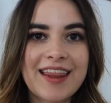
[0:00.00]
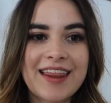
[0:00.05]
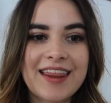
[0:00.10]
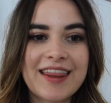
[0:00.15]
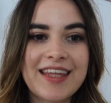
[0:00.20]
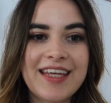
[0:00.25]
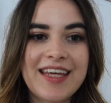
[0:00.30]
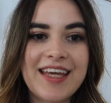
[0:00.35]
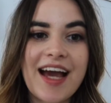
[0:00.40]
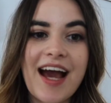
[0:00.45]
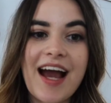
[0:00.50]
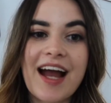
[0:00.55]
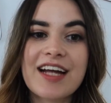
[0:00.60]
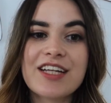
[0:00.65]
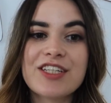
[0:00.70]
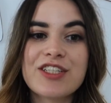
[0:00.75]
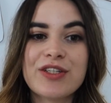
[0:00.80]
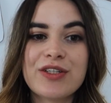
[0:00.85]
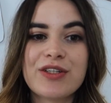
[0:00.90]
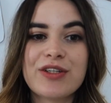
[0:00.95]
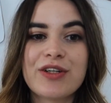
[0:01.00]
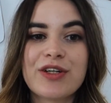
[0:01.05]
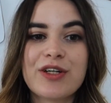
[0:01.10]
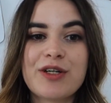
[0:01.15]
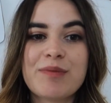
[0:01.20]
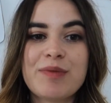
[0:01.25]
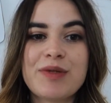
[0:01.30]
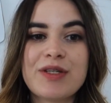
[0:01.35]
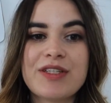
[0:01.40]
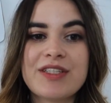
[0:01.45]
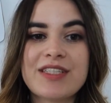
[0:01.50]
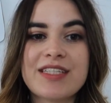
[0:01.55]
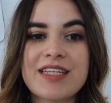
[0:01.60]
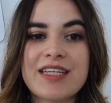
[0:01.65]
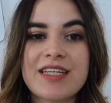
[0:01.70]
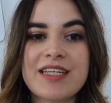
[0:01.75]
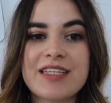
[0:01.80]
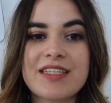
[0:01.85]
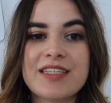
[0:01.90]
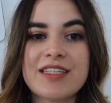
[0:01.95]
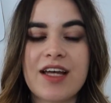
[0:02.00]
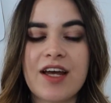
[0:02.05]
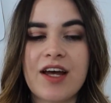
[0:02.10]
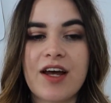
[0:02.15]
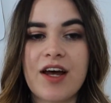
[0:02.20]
The iTutor group uses